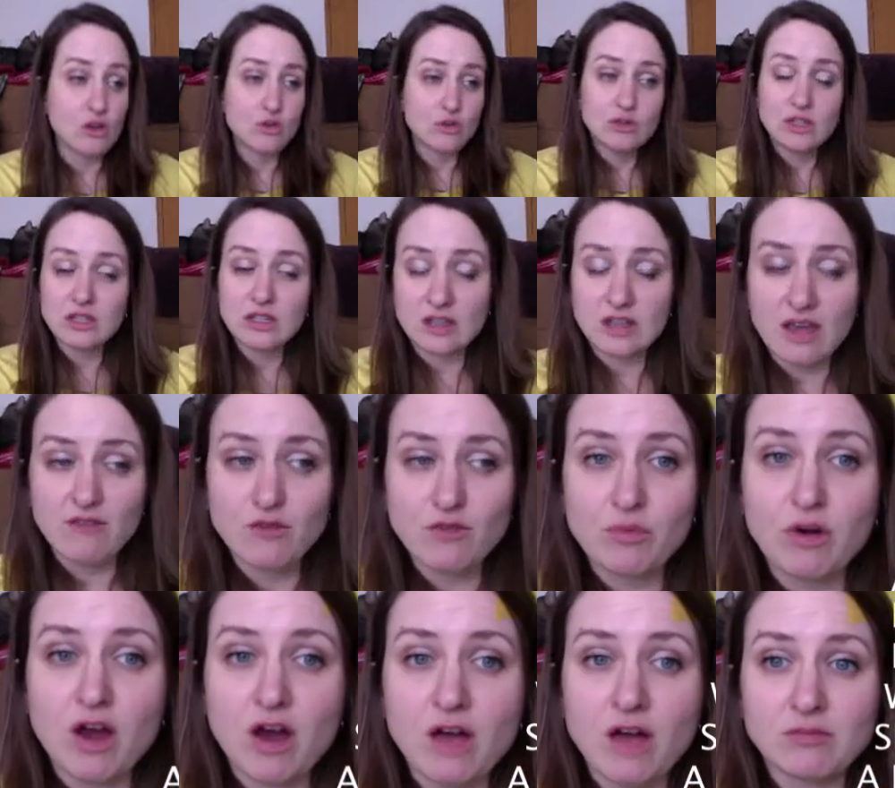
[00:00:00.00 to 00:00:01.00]
who didn't have a
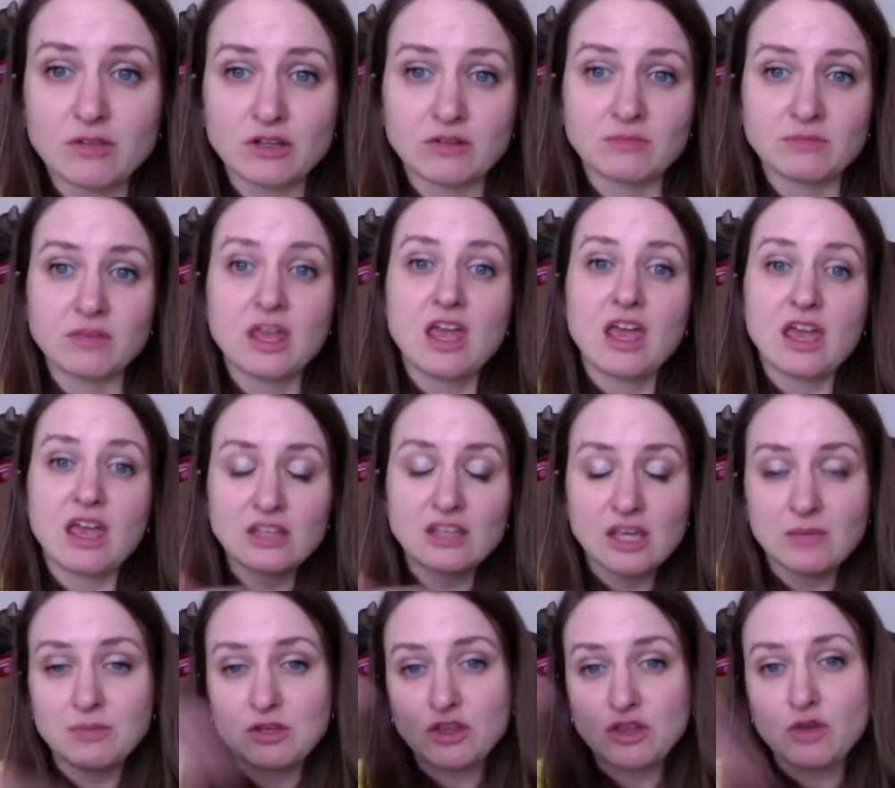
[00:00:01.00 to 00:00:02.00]
problem in
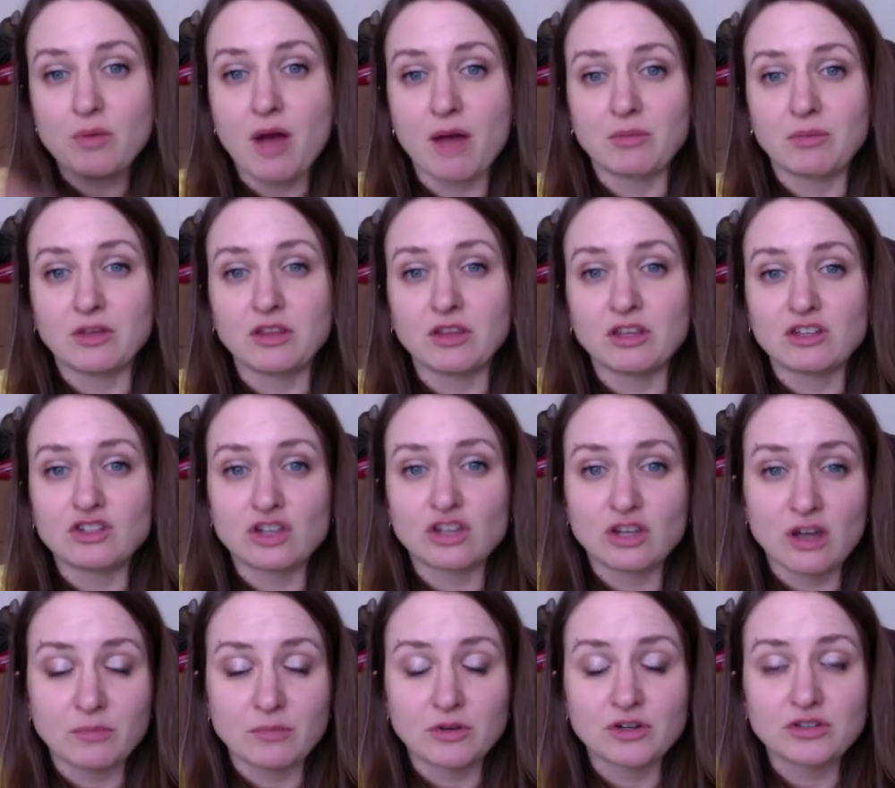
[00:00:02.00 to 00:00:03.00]
keeping their population
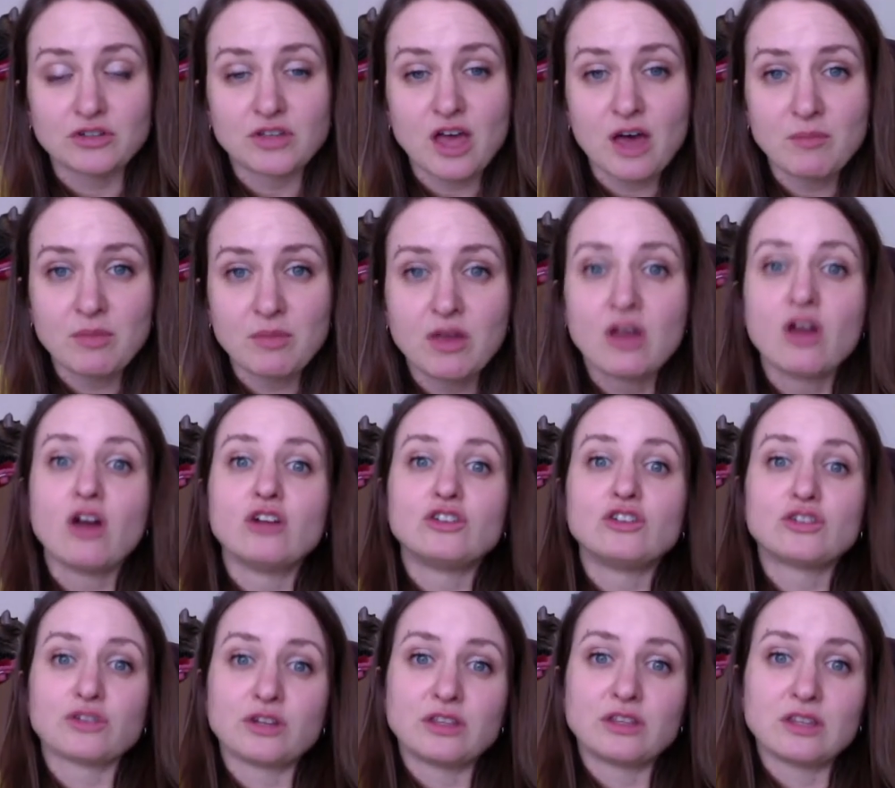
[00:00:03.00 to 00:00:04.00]
numbers up
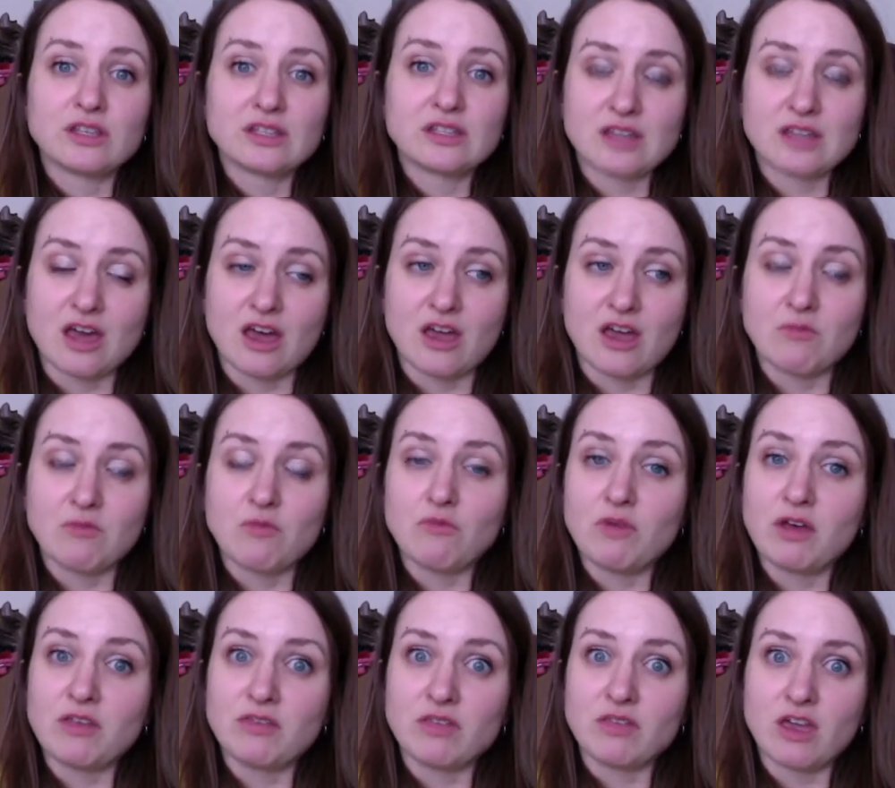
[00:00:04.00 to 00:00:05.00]
during this time
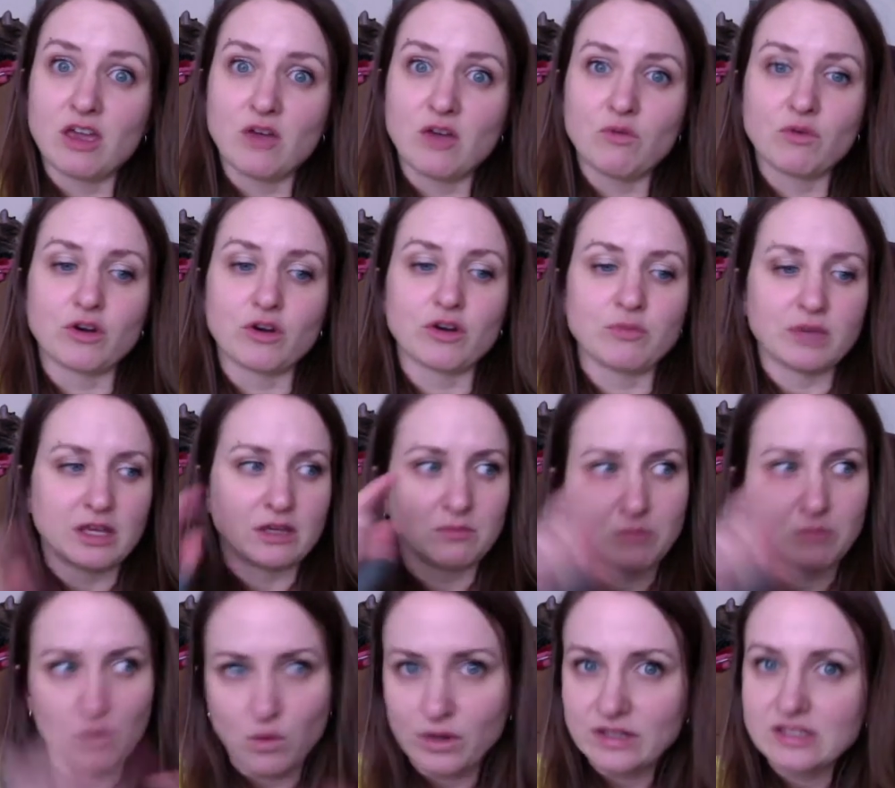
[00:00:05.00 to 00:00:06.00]
when they were being
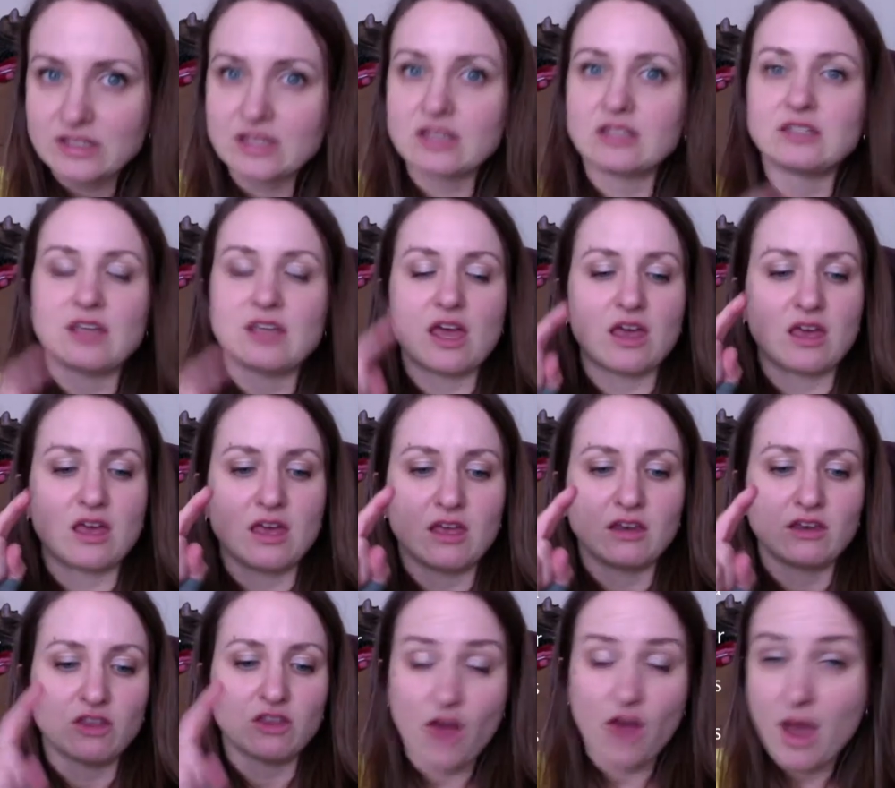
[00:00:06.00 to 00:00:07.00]
poisoned
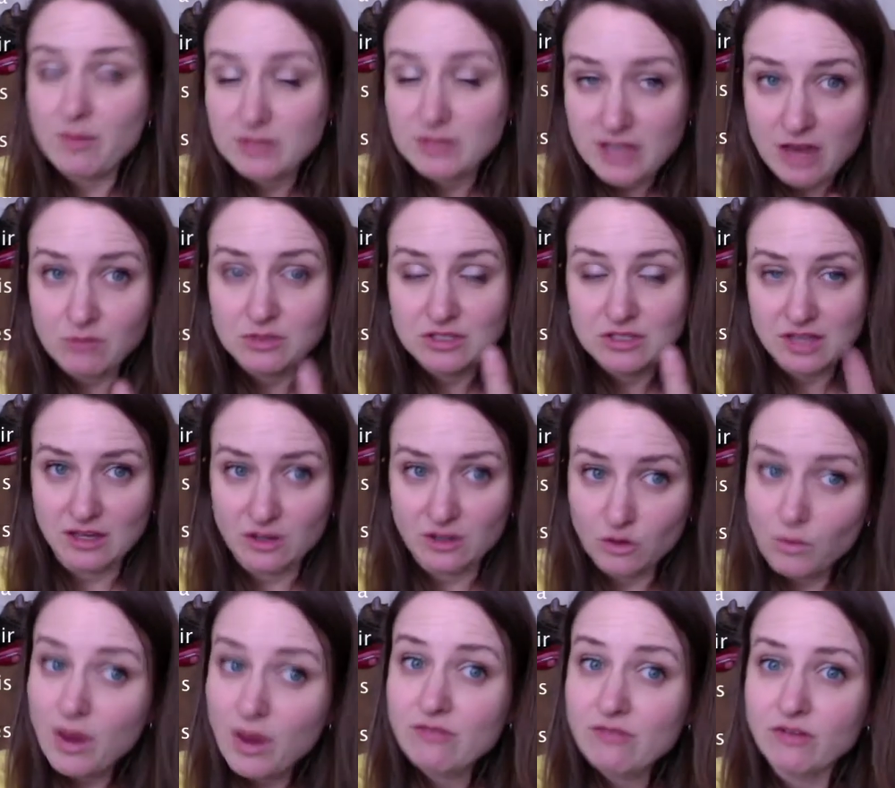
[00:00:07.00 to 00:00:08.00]
and their habitat was taken
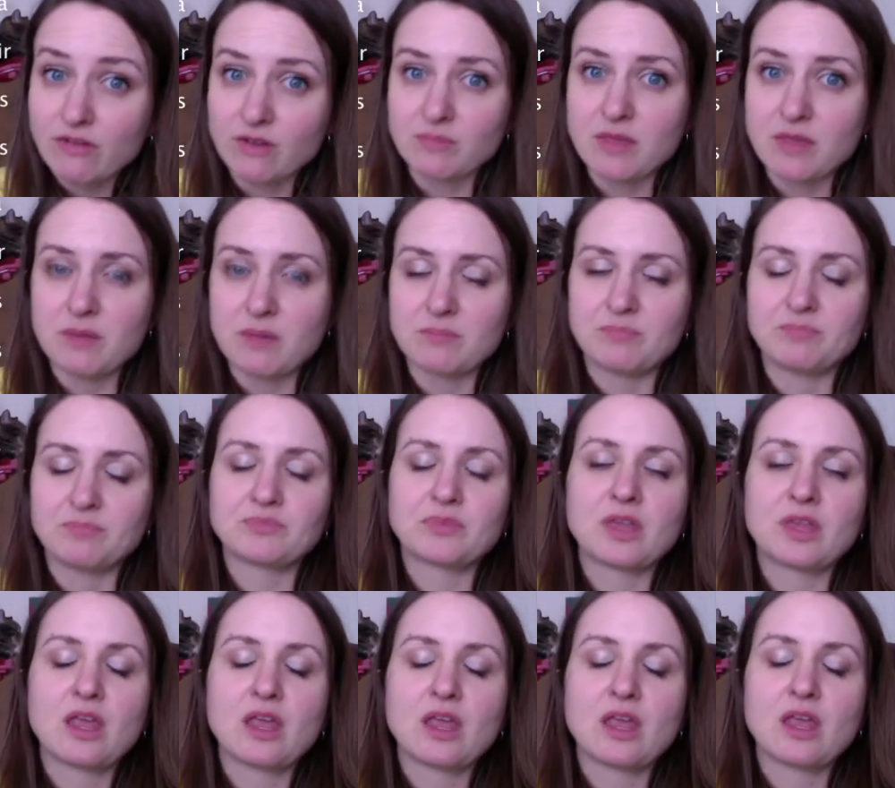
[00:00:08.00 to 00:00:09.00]
away from them.
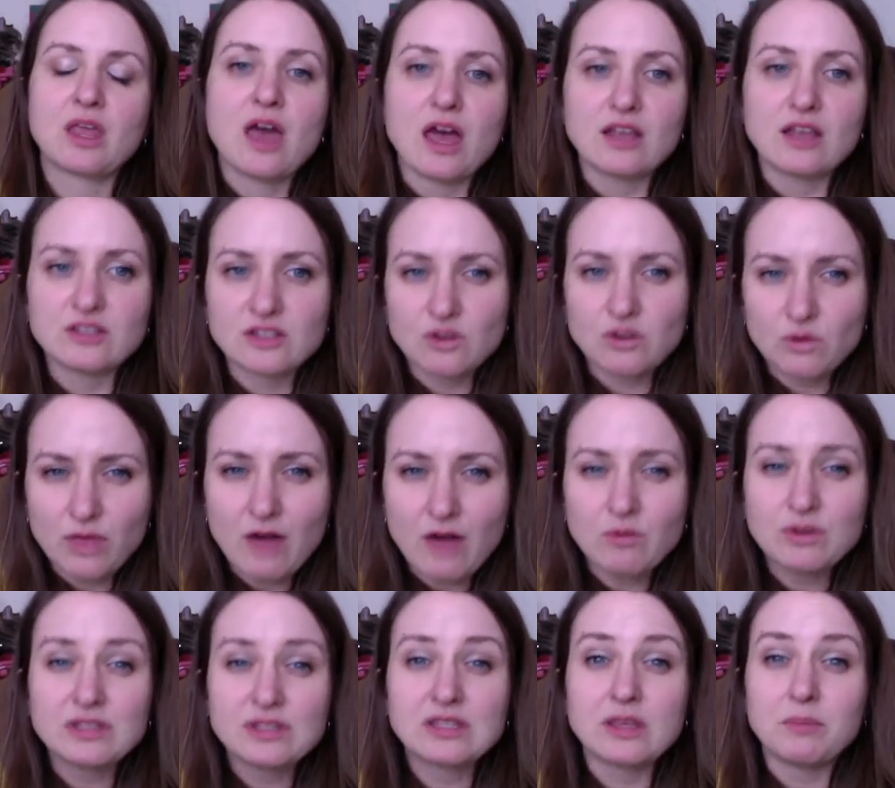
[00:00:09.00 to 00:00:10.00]
And so that
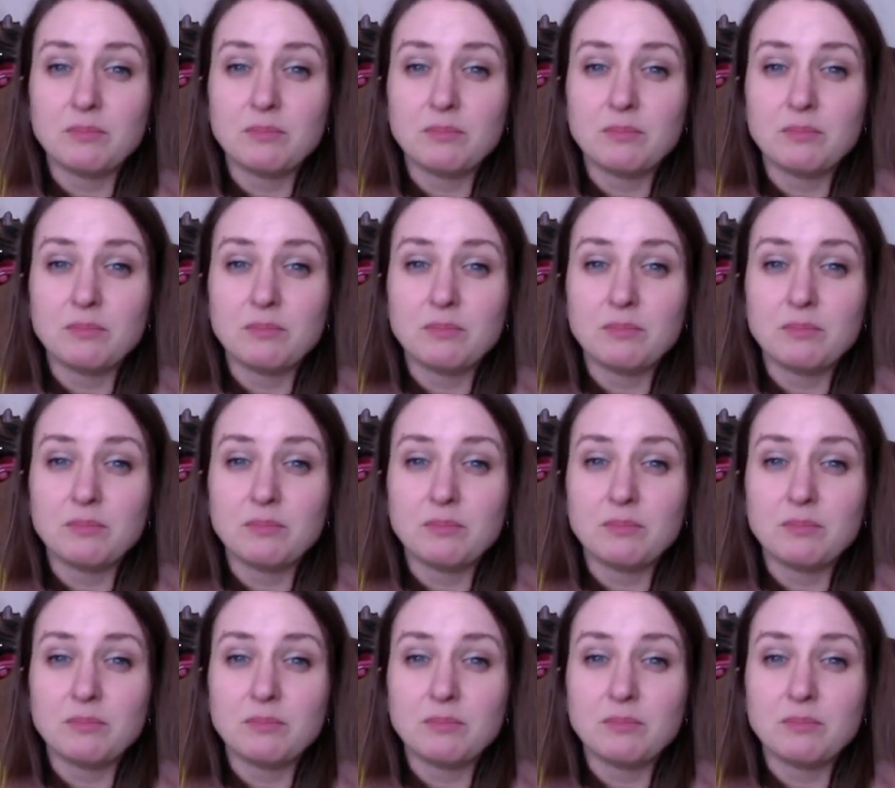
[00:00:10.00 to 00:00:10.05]
was the